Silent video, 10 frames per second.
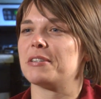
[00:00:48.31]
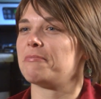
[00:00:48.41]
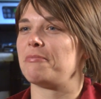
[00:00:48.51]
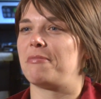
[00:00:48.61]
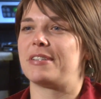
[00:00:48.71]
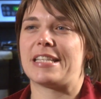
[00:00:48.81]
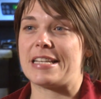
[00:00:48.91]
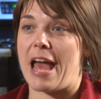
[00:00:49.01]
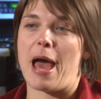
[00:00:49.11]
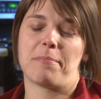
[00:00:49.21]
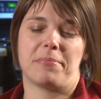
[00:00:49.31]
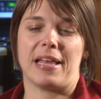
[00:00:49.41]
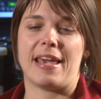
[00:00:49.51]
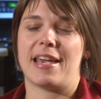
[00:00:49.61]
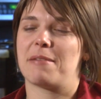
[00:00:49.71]
were did not
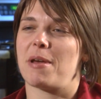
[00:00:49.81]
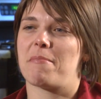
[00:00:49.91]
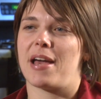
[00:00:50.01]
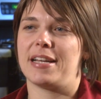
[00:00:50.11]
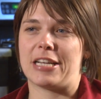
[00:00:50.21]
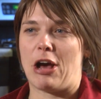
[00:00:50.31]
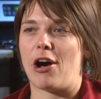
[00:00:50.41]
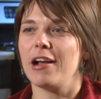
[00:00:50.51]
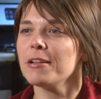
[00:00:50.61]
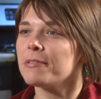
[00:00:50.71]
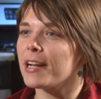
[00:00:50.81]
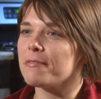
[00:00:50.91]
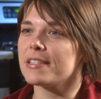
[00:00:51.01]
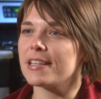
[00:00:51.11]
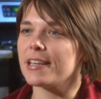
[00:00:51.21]
play in my mind at all when I
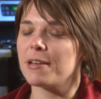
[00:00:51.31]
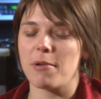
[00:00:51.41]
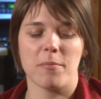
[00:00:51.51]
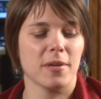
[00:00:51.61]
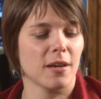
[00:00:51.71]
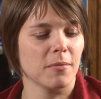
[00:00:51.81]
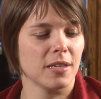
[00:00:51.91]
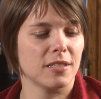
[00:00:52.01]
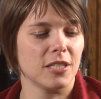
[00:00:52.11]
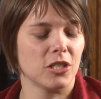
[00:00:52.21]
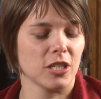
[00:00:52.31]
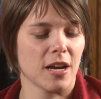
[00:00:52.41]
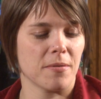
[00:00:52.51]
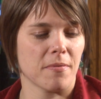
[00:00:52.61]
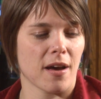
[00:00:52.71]
was thinking about becoming a teacher.
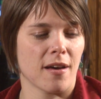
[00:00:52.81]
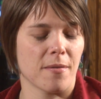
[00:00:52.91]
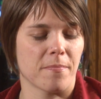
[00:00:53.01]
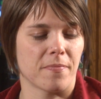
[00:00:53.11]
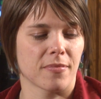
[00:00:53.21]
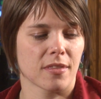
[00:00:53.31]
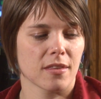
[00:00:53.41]
I, um,